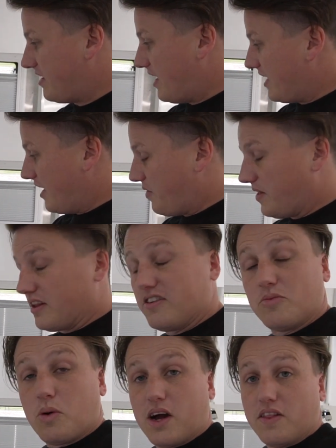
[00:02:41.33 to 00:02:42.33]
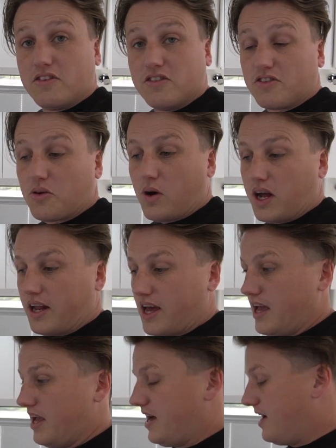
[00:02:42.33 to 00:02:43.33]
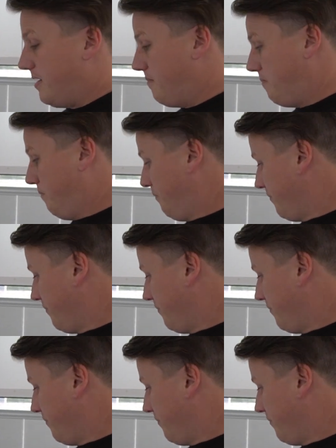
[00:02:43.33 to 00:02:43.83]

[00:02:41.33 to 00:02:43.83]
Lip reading: yeah, I think that's why this is quite a